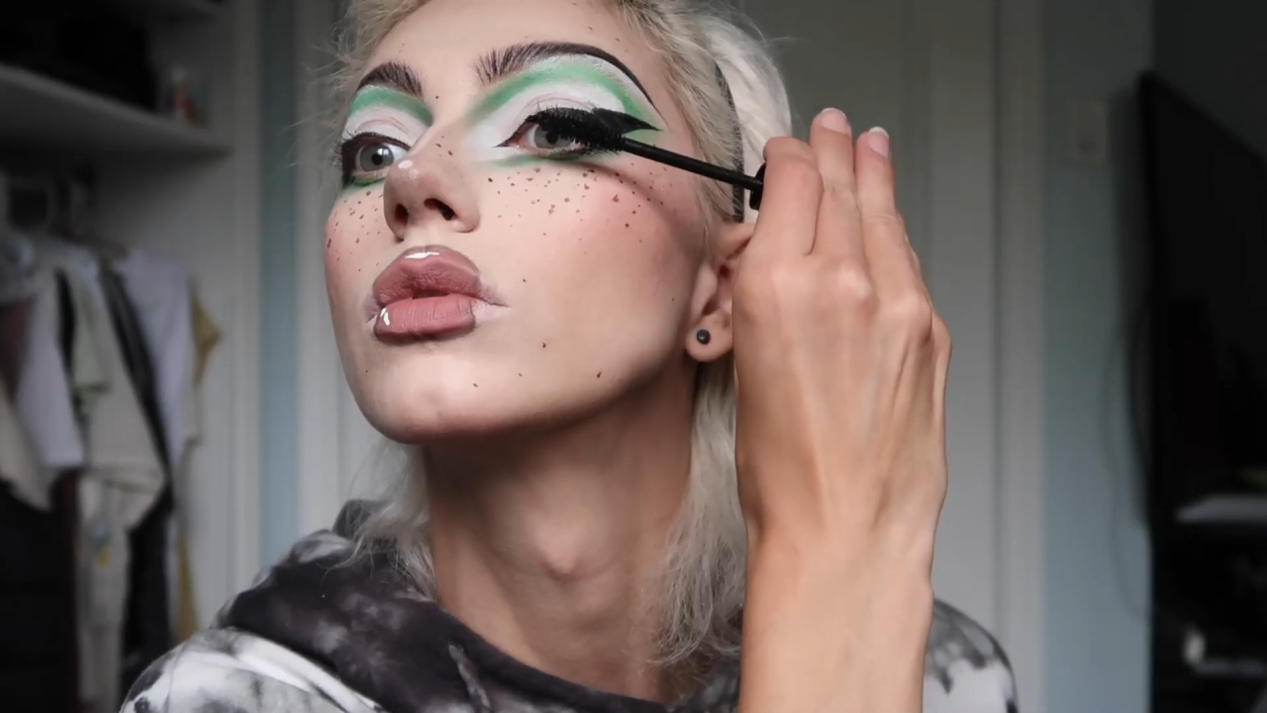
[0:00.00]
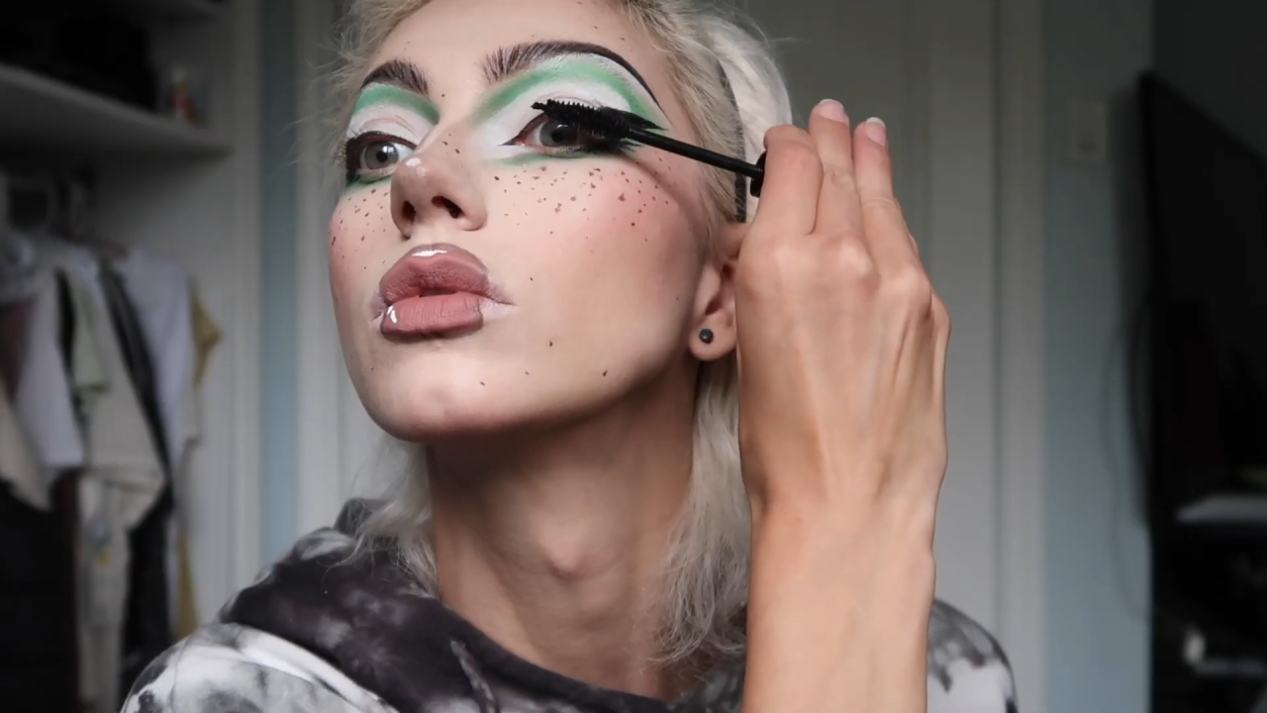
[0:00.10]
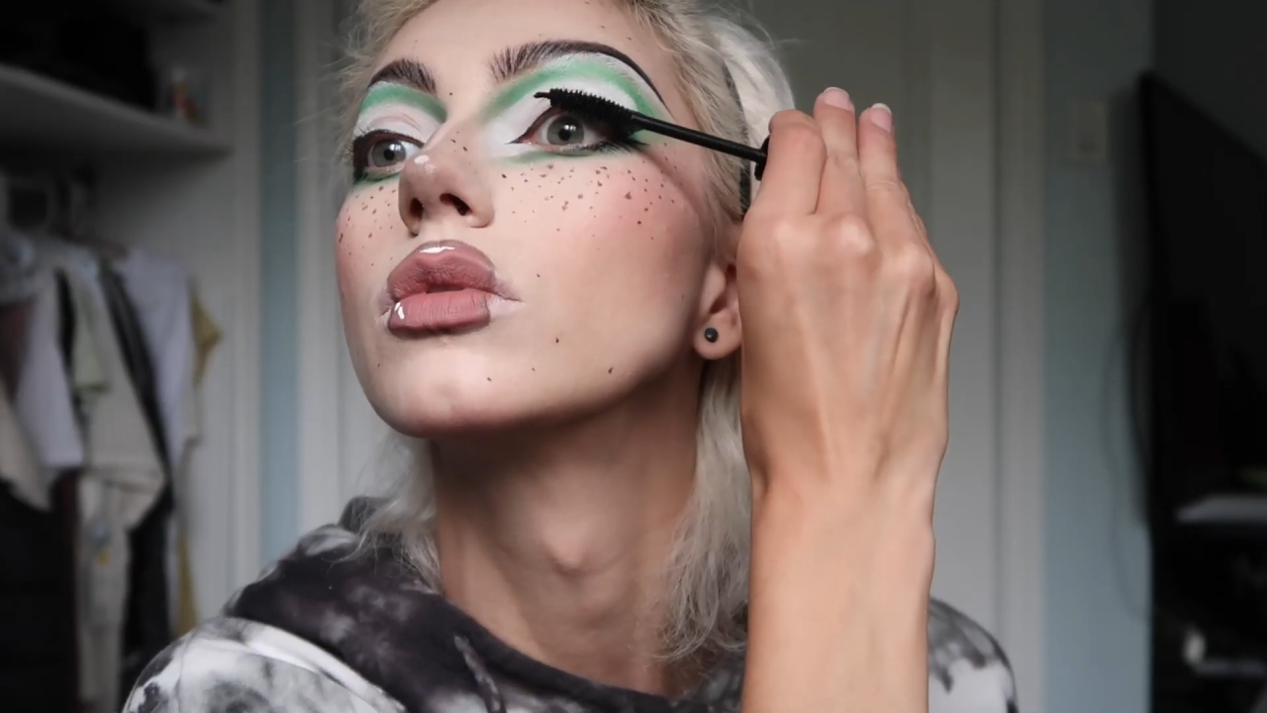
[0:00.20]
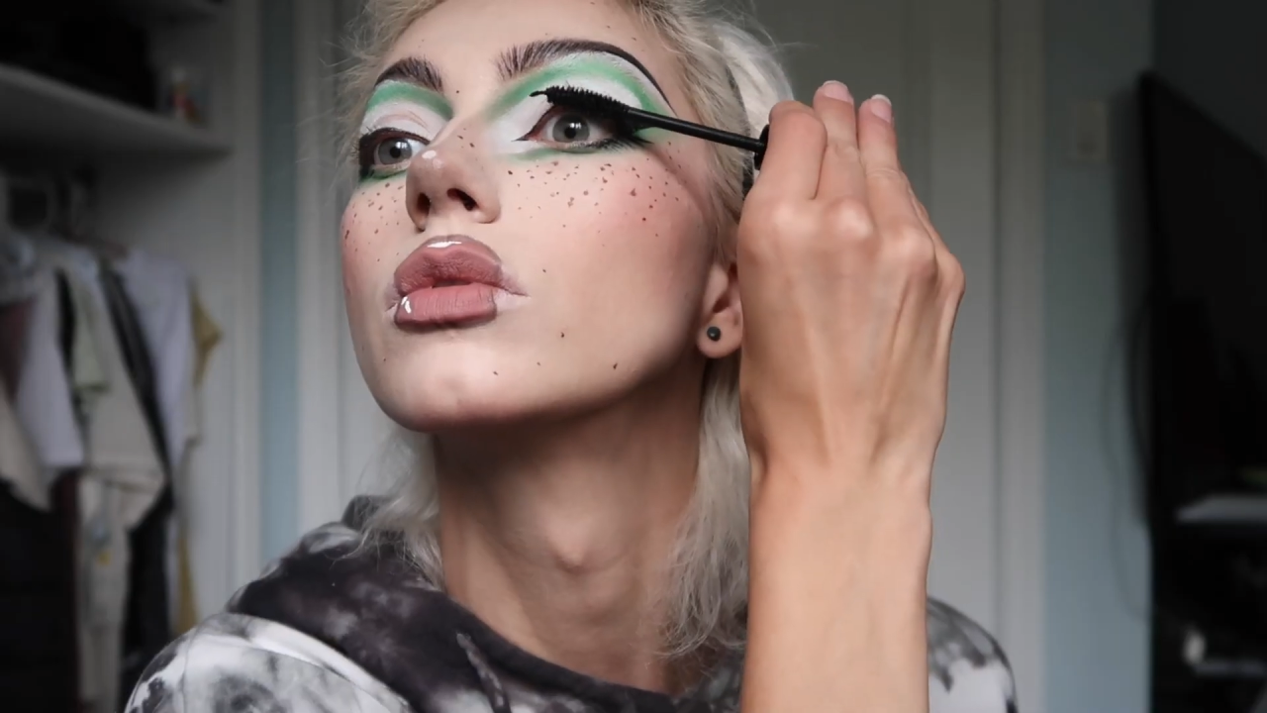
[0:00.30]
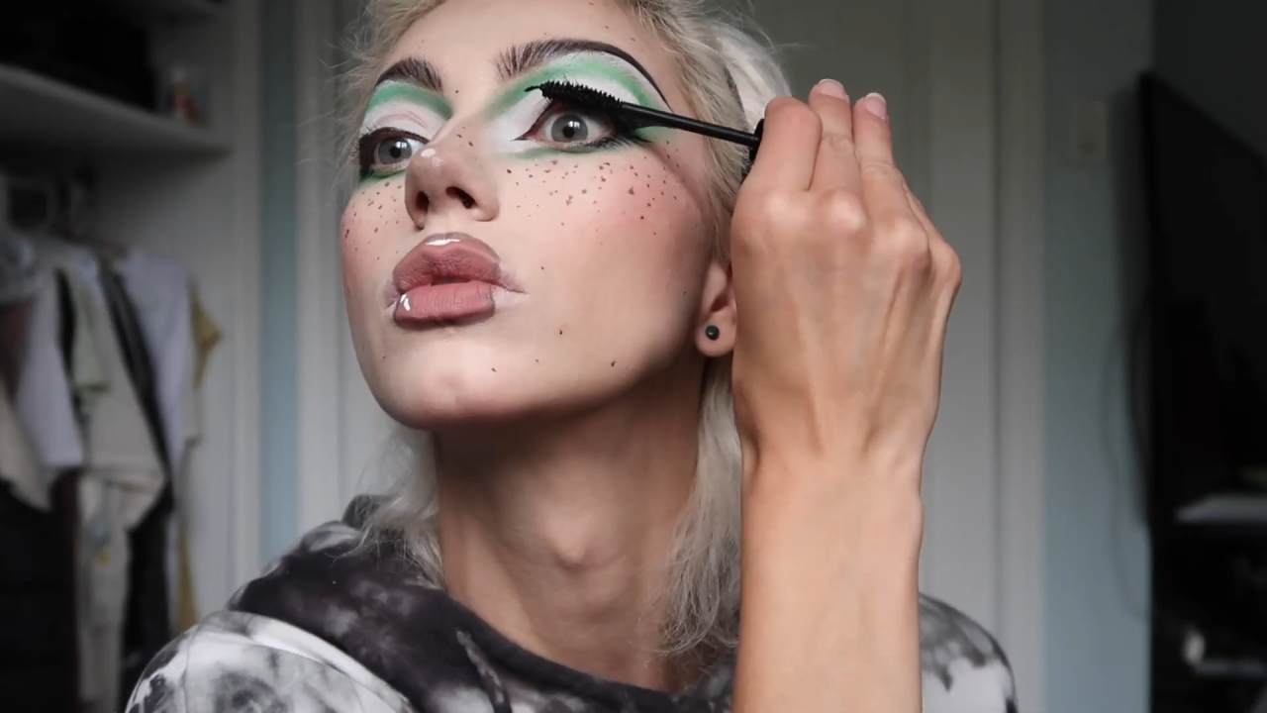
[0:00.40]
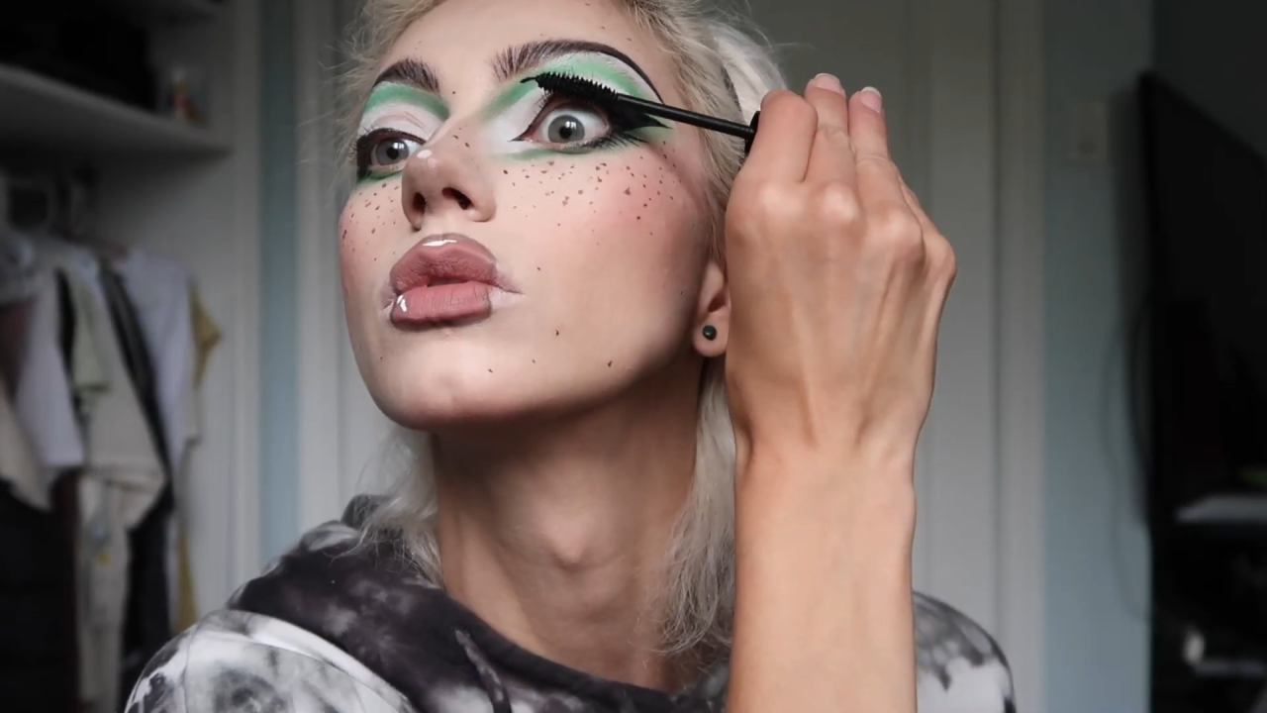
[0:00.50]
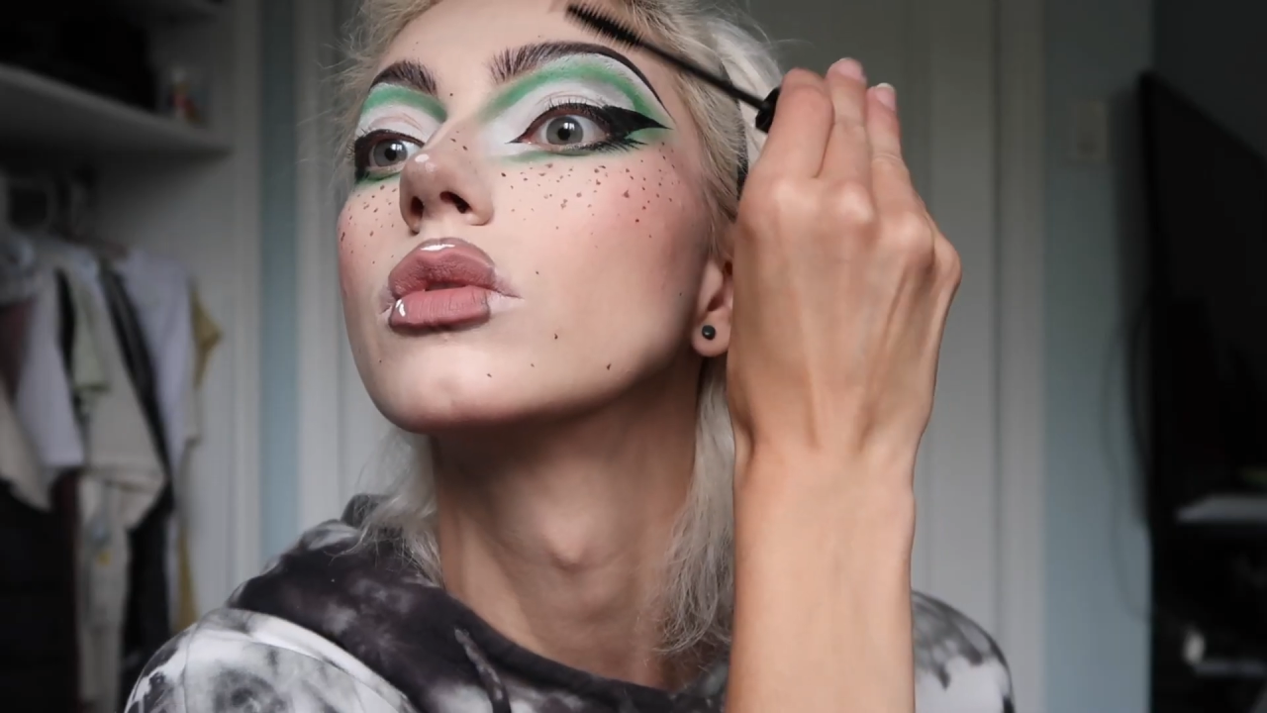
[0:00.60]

after this,